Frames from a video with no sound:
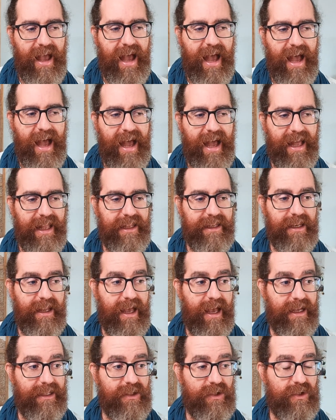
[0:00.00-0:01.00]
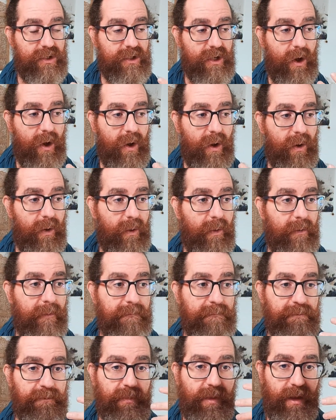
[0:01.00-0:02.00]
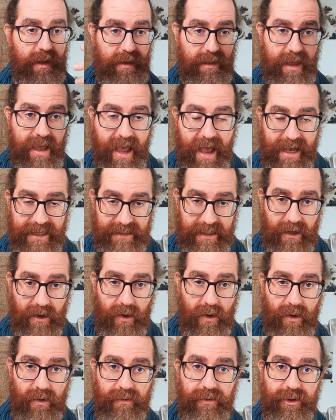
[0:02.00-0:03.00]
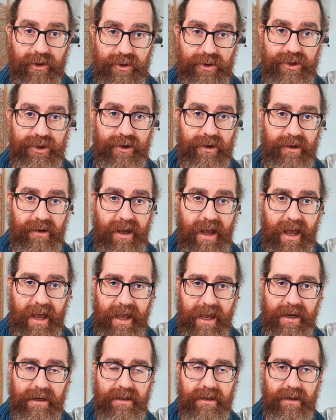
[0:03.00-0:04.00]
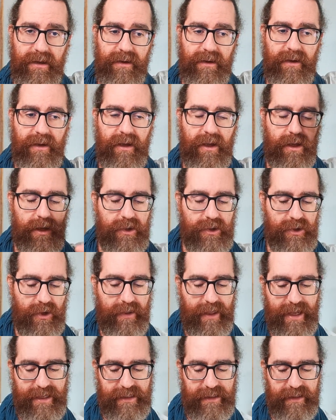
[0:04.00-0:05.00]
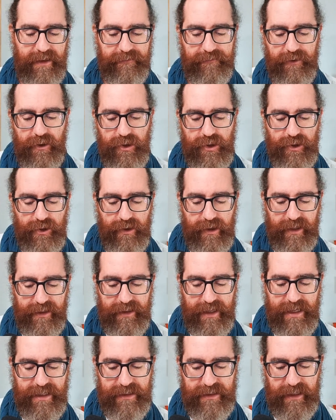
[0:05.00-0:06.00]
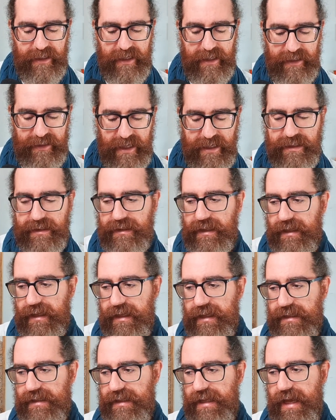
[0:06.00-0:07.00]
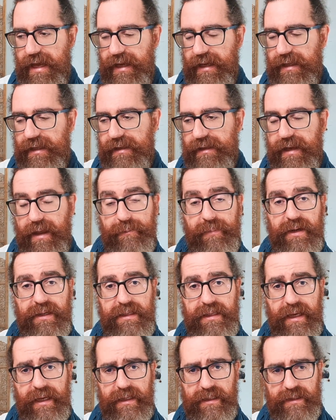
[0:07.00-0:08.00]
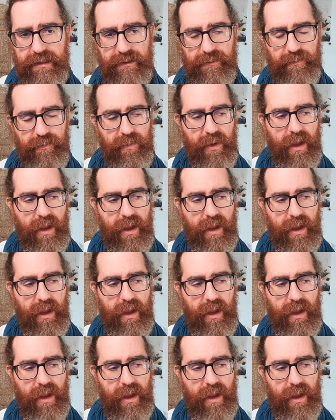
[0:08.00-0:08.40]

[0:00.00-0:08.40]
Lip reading: And so it has a long future ahead. So that the future and destiny is the number 6.